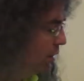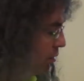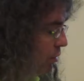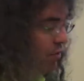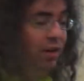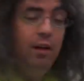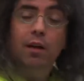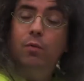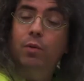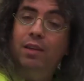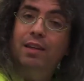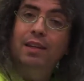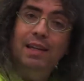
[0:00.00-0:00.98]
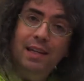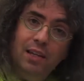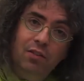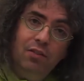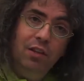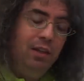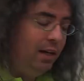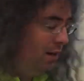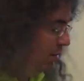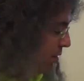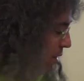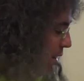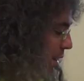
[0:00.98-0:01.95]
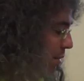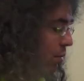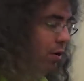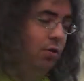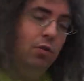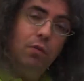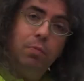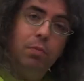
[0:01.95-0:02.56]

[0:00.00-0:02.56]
So start out with an easy kind of thing where you're just